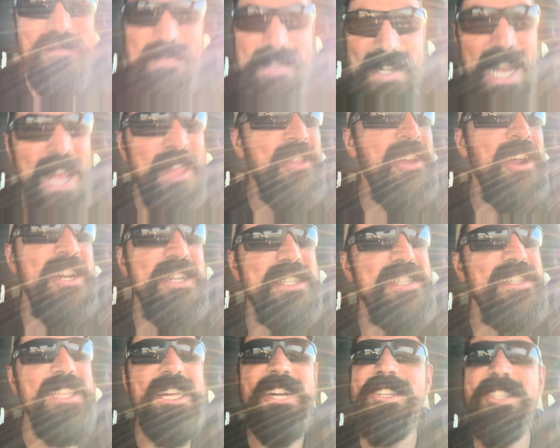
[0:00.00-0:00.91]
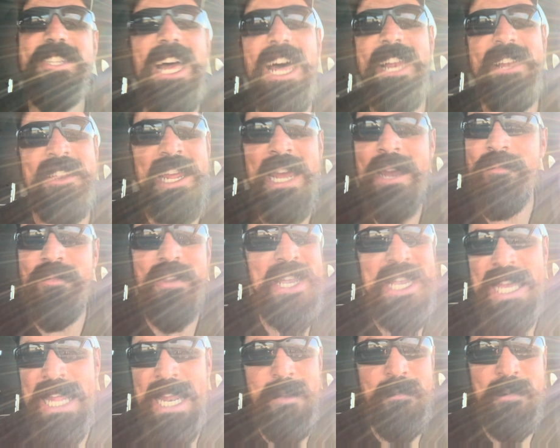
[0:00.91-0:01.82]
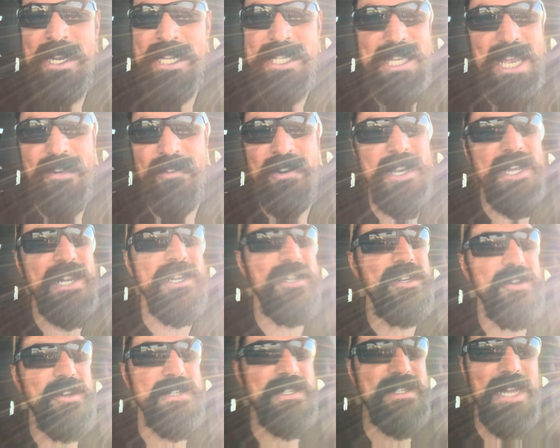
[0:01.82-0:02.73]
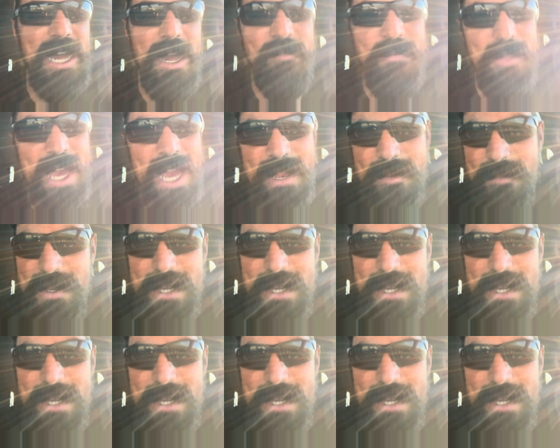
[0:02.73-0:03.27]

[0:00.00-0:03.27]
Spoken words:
And there's not a damn thing anybody's ever going to do to stop that.